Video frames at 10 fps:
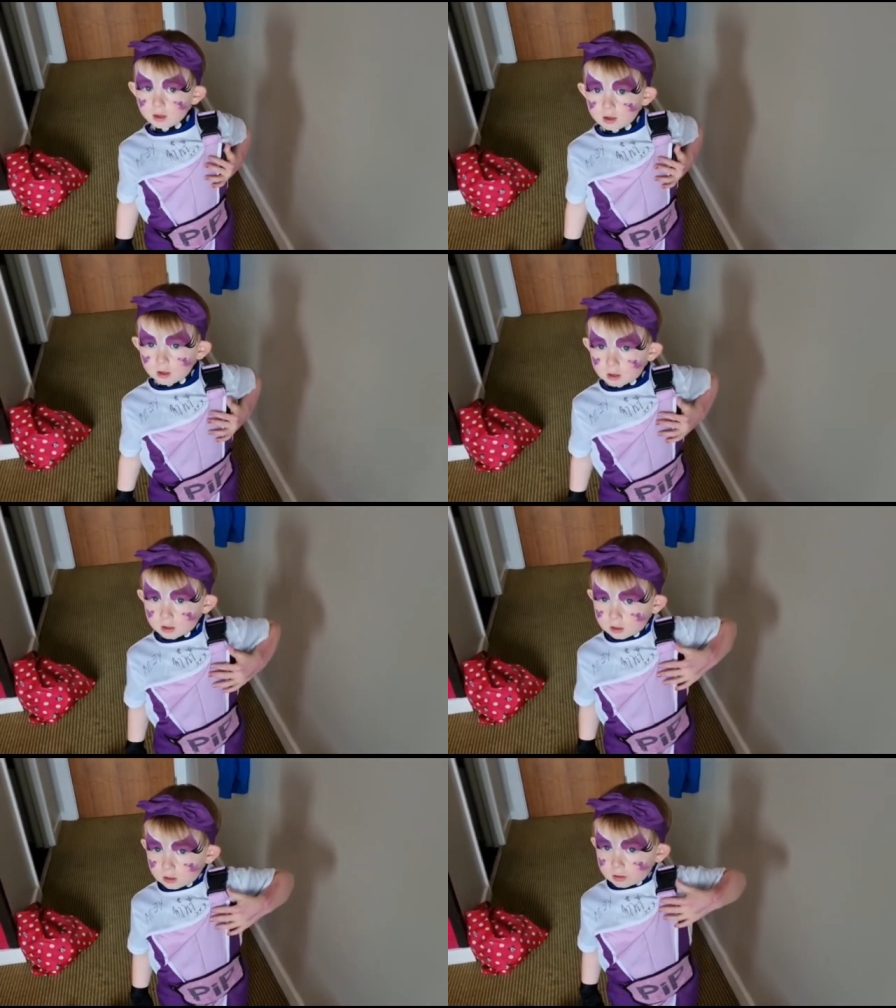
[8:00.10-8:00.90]
is, is
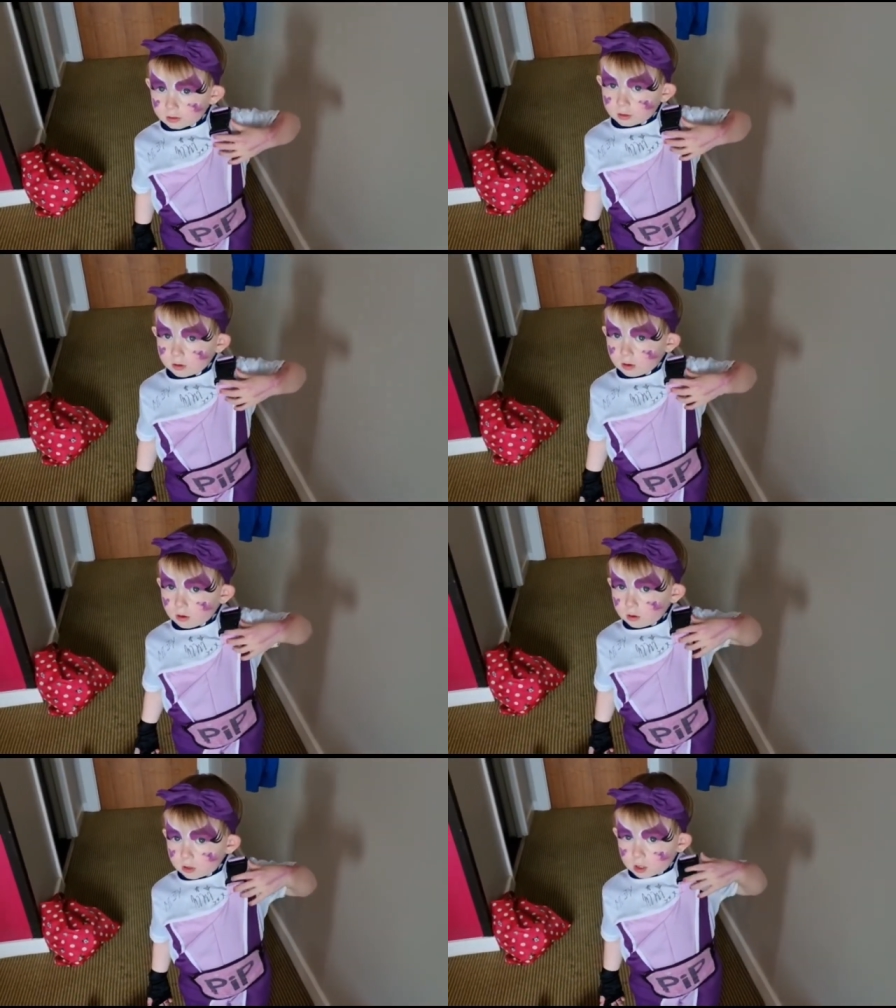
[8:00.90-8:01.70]
coming out, aren't
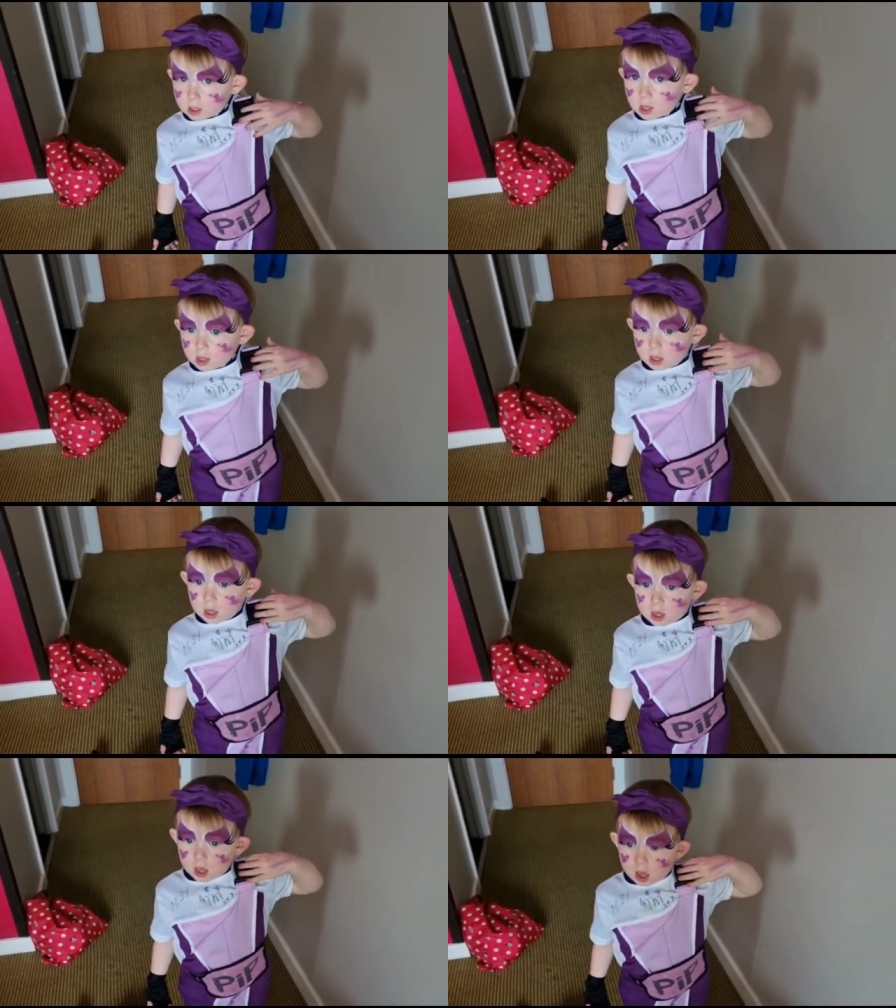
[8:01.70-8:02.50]
they? Yeah. So you're going
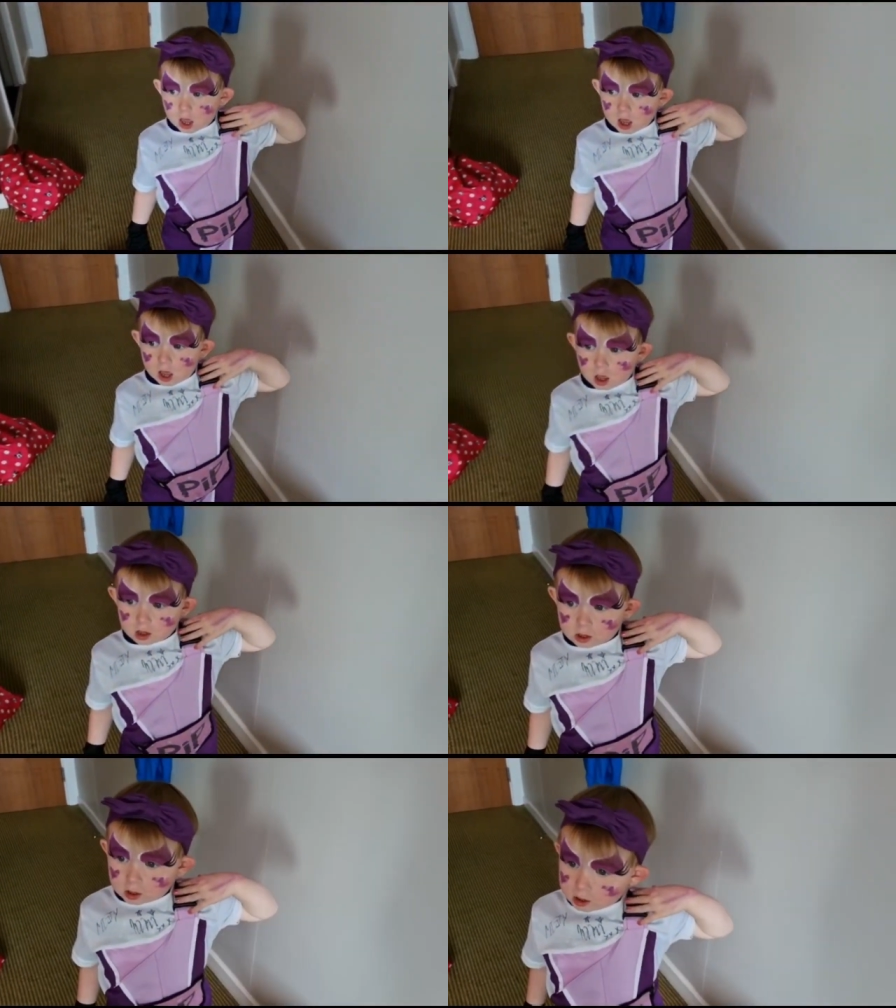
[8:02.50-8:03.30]
to go say hello to
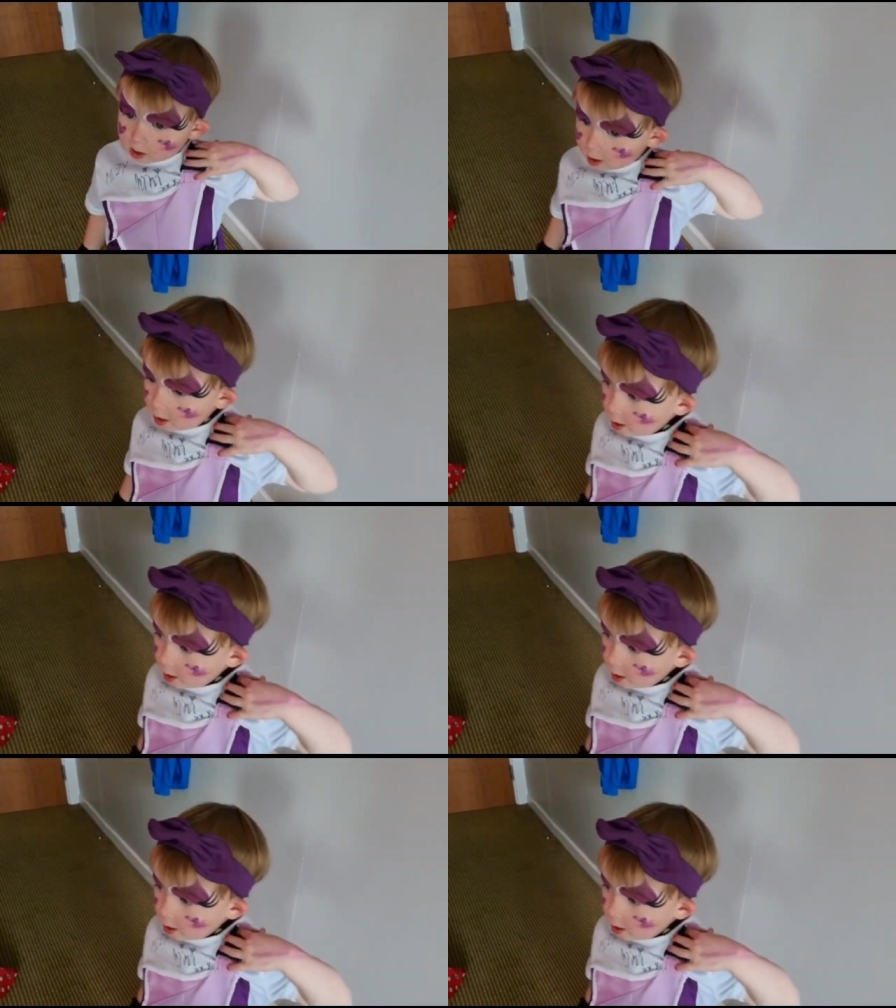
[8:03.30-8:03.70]
them. Yeah.